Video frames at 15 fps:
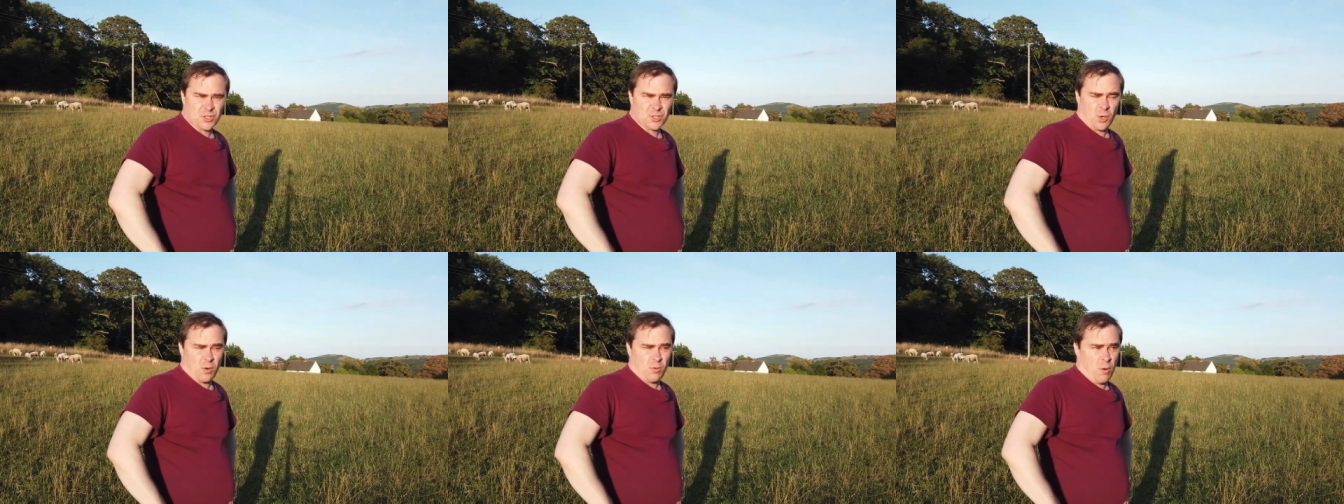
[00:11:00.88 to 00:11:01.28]

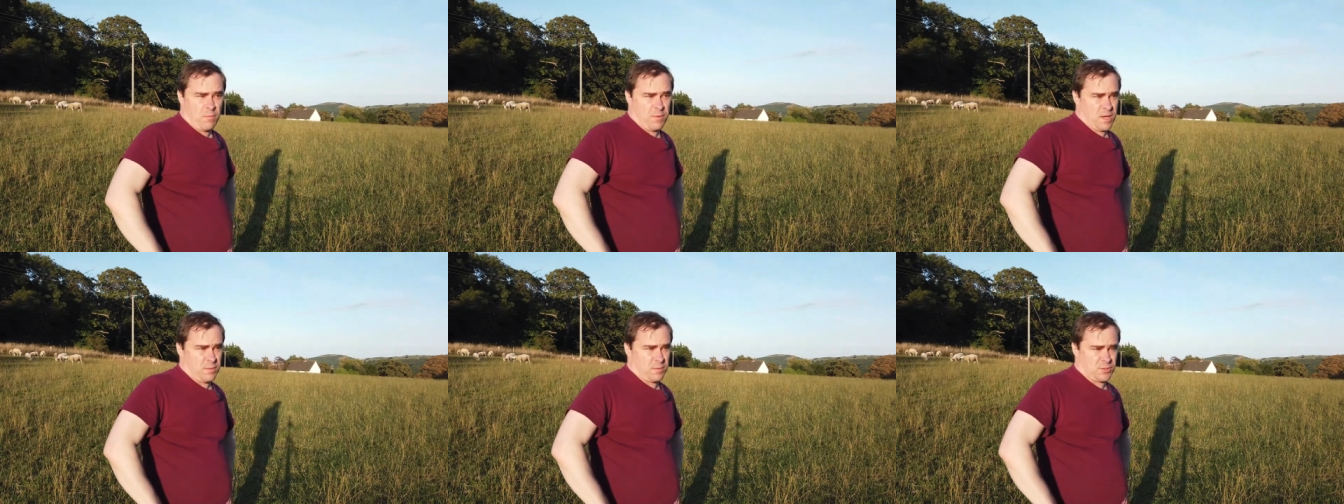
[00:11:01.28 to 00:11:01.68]
so I
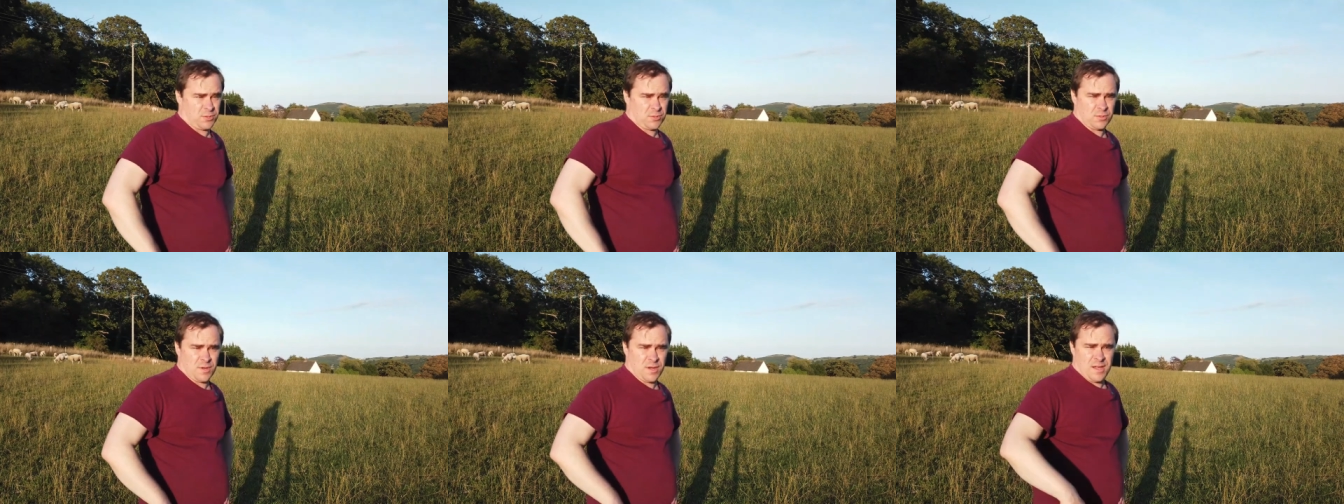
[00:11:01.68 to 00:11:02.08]
won't be able
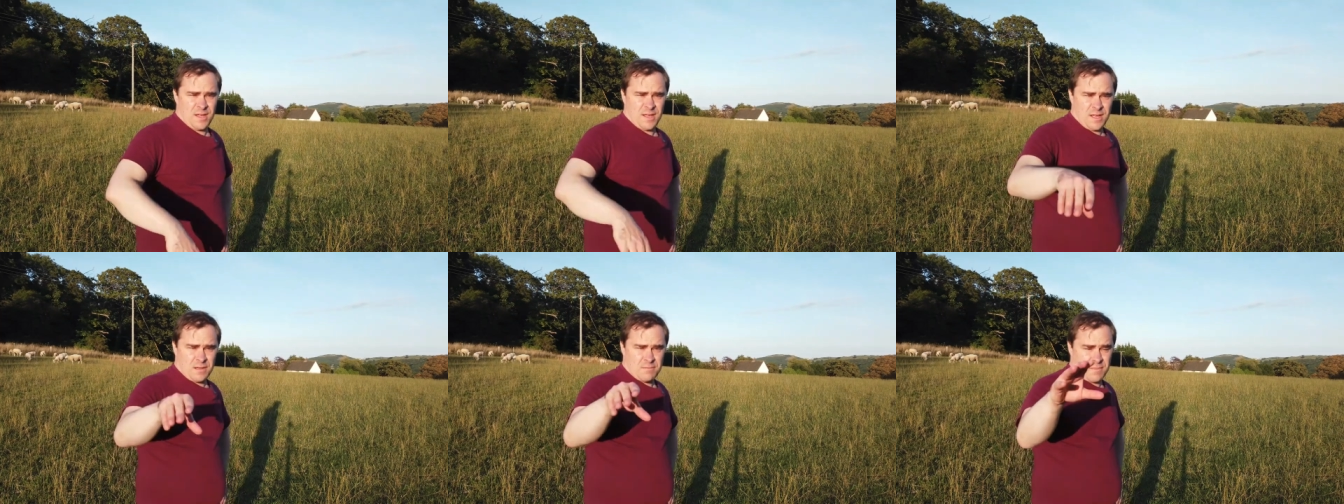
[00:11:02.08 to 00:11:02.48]
to
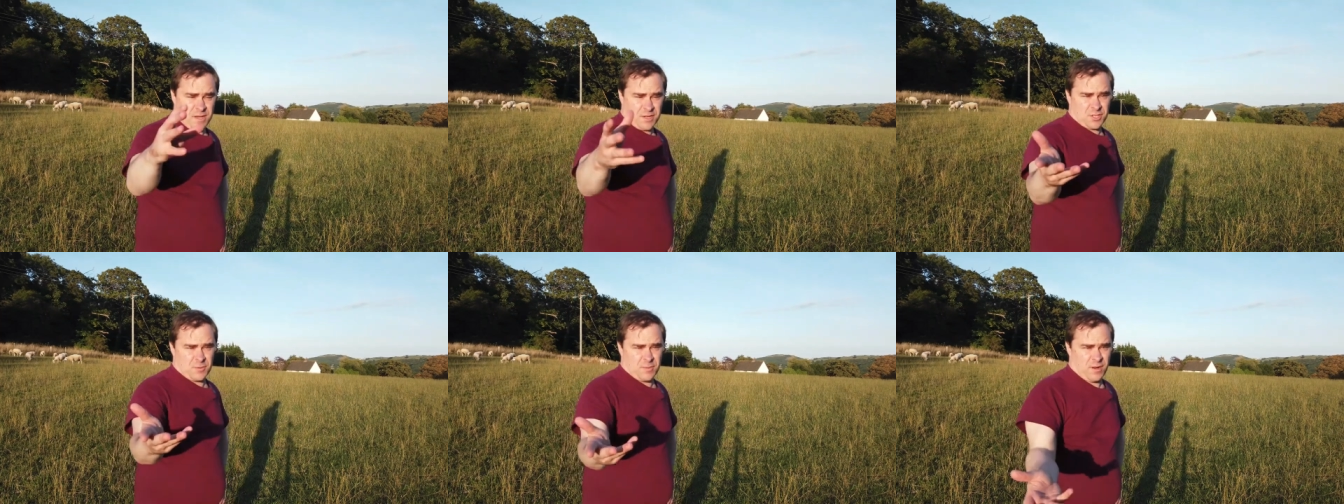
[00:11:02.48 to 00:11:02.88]

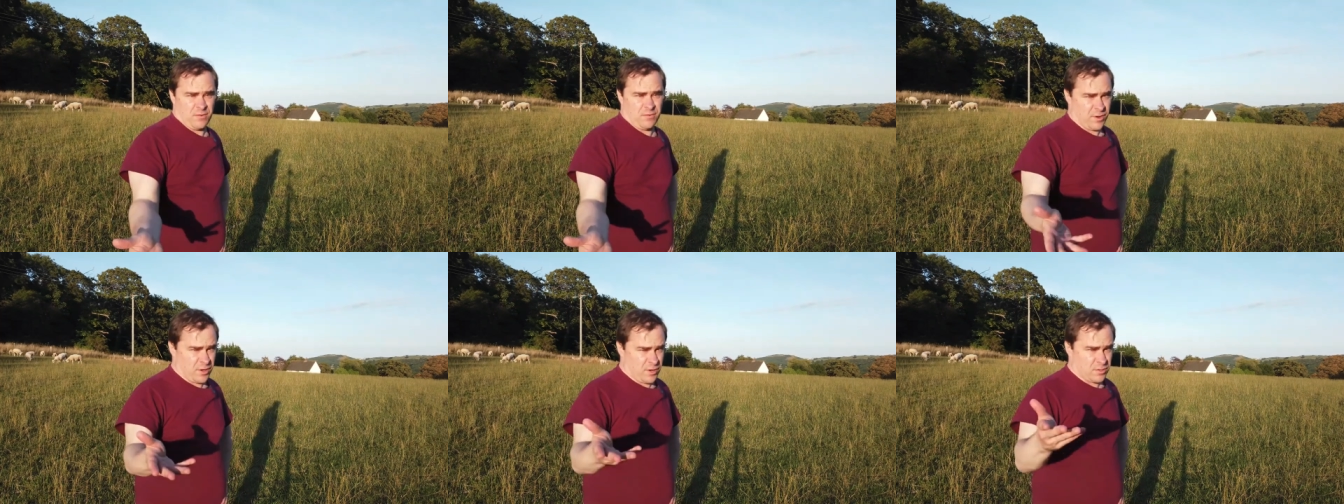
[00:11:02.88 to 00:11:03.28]
make so
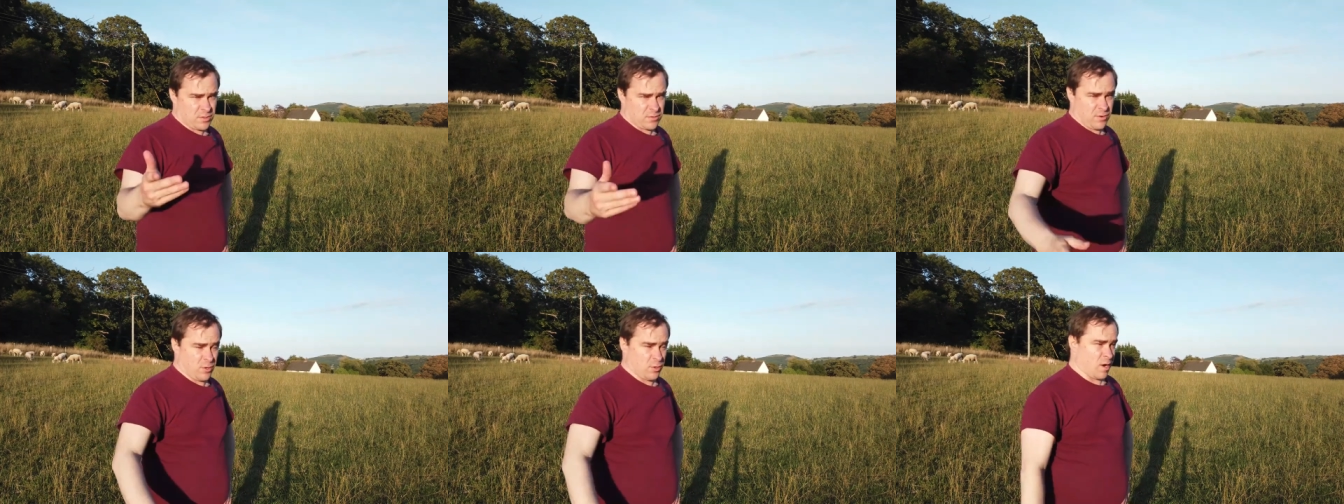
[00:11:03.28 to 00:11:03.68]
many
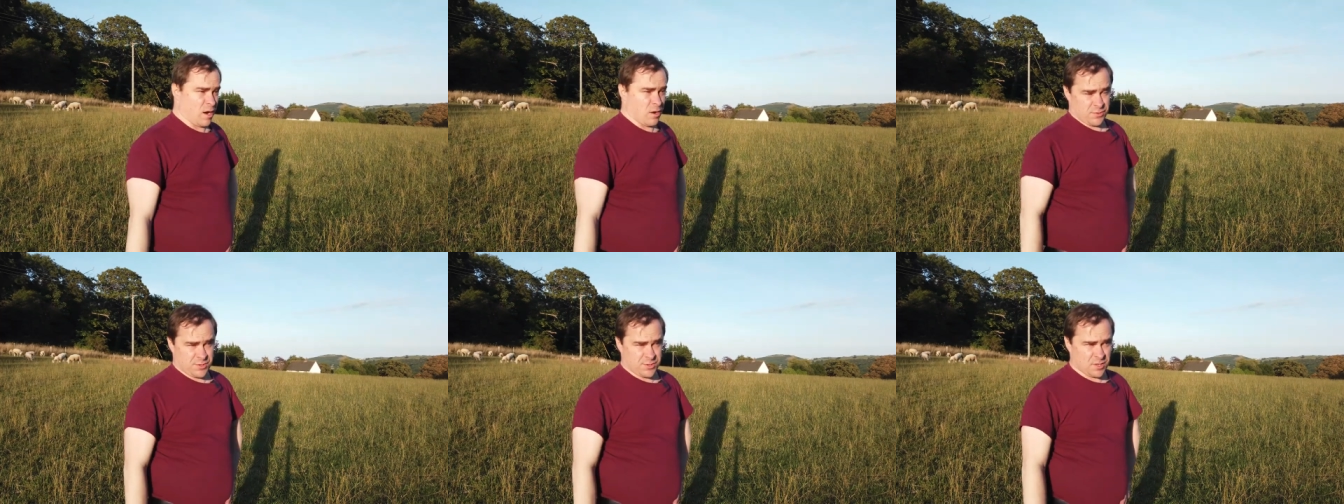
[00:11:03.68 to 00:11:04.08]
videos for you
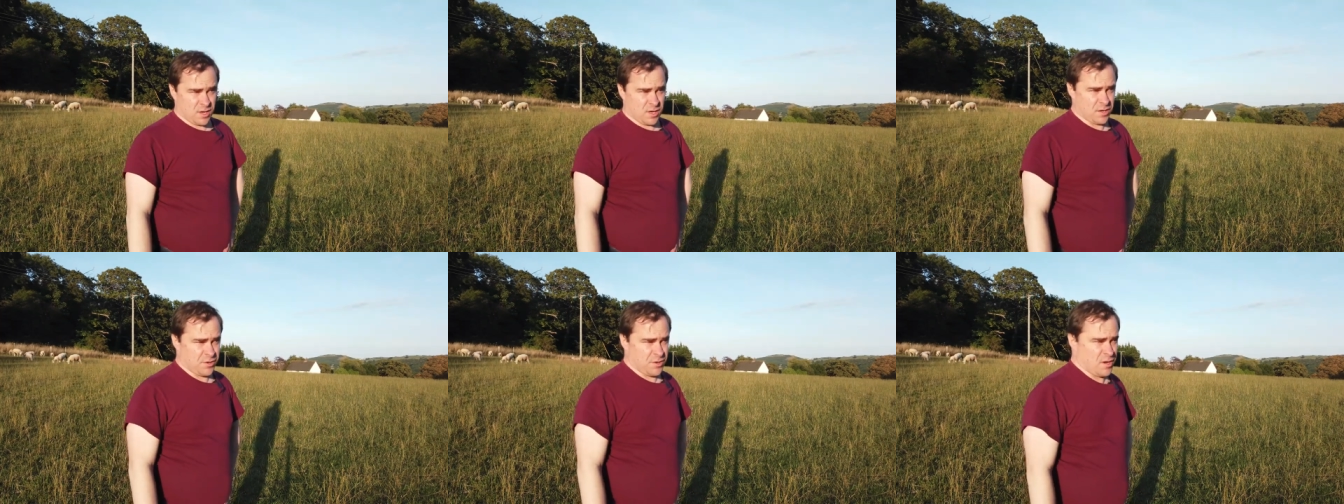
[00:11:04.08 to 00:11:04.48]

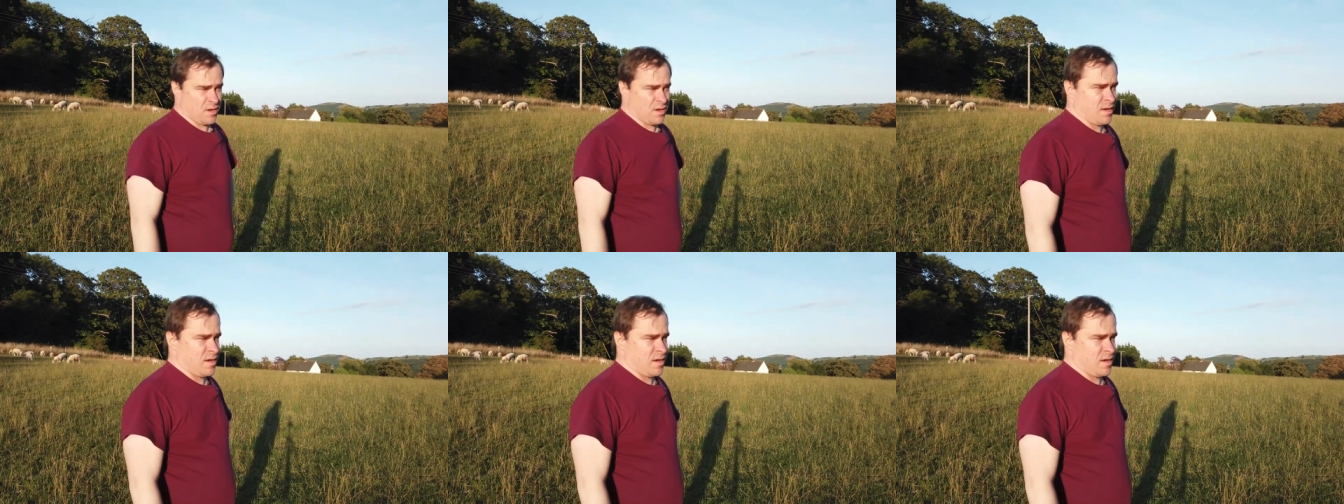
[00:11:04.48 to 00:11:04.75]
outside,